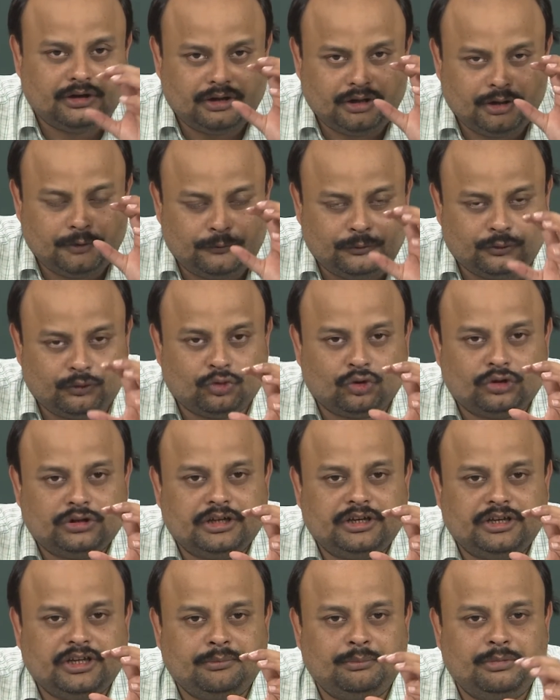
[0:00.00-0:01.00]
If you know
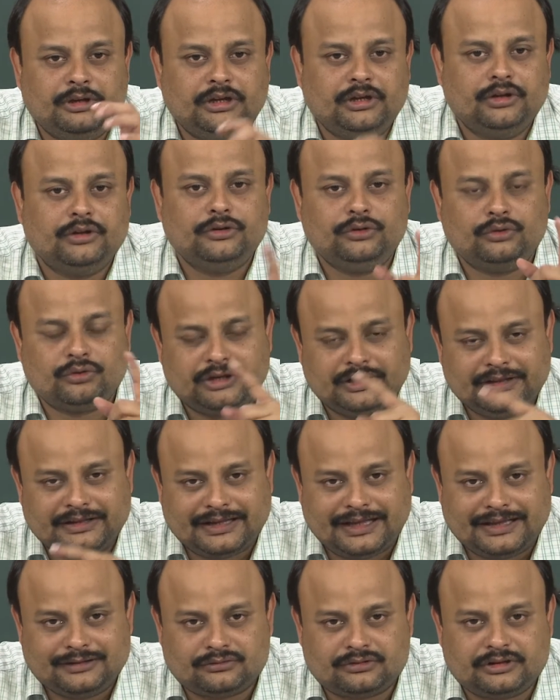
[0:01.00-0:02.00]
the dB, you can
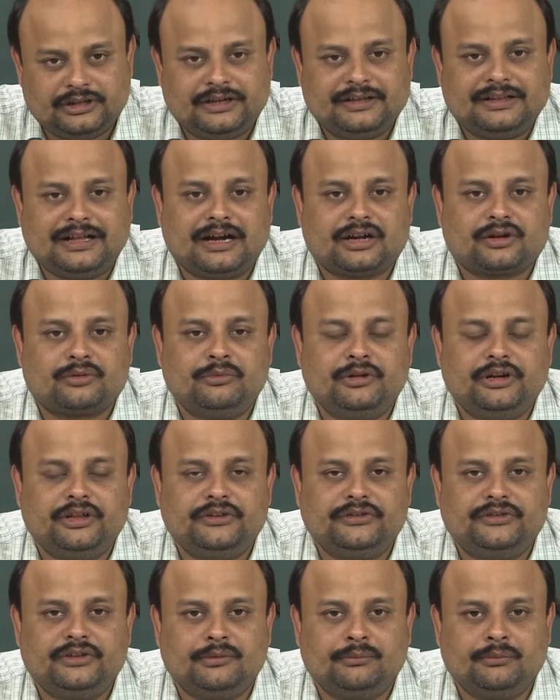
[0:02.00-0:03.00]
calculate the
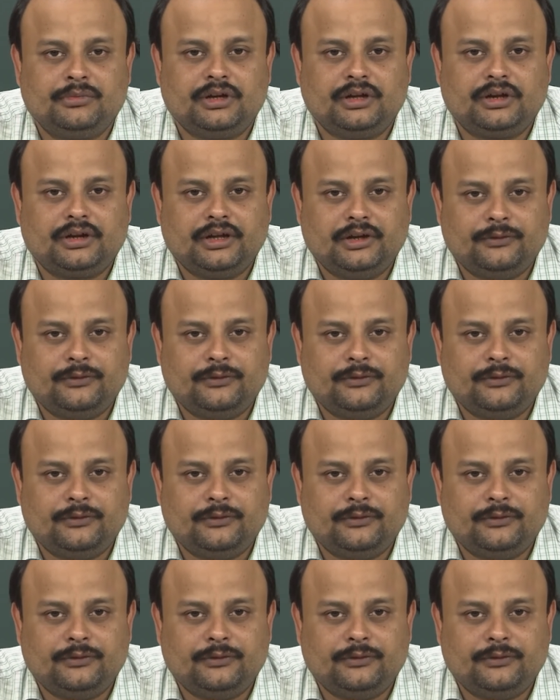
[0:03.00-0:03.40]
Archimedes number.